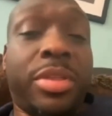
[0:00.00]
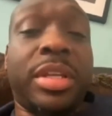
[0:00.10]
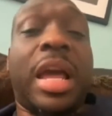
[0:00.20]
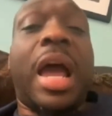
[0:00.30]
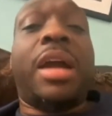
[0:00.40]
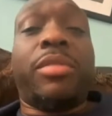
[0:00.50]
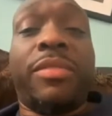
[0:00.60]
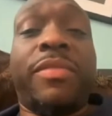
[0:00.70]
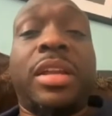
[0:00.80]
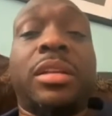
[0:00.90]
The Diary
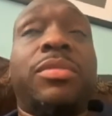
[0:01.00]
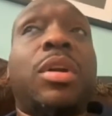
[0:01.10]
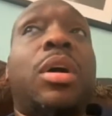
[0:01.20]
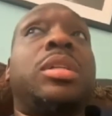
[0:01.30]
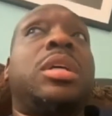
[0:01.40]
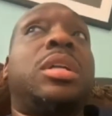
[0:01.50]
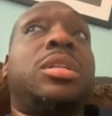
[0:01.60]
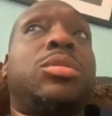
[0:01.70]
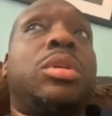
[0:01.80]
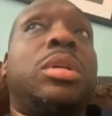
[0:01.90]
of Fatally Flawless, and
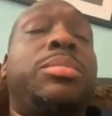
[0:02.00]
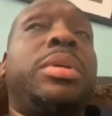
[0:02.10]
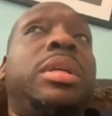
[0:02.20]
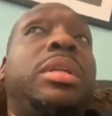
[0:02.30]
it's going to be